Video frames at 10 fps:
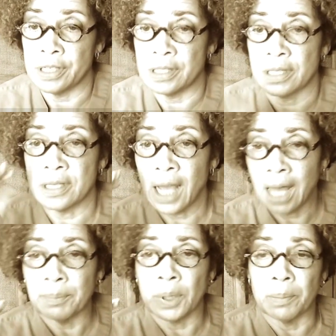The
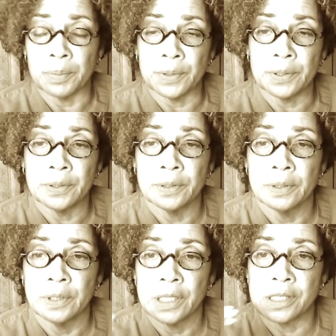top number
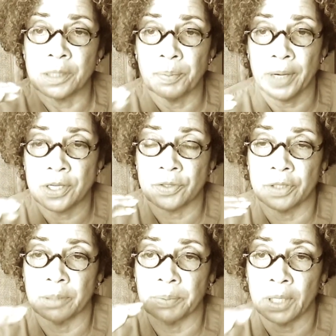is the pressure in
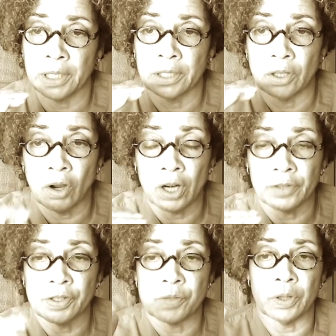the blood in the
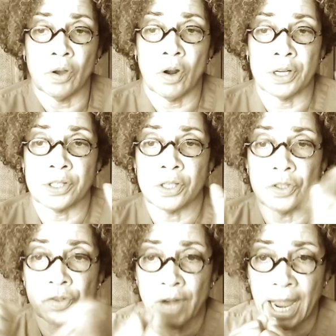arteries when the heart is
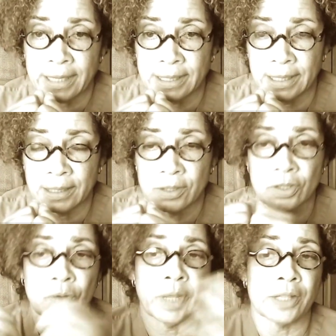contracting, so
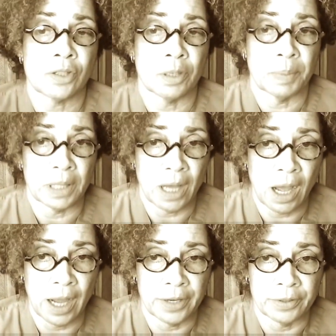that's going to be a
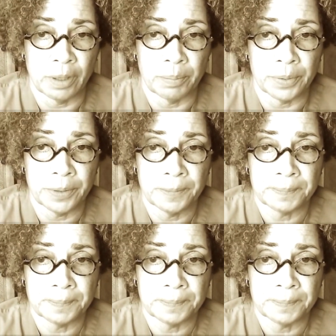higher number.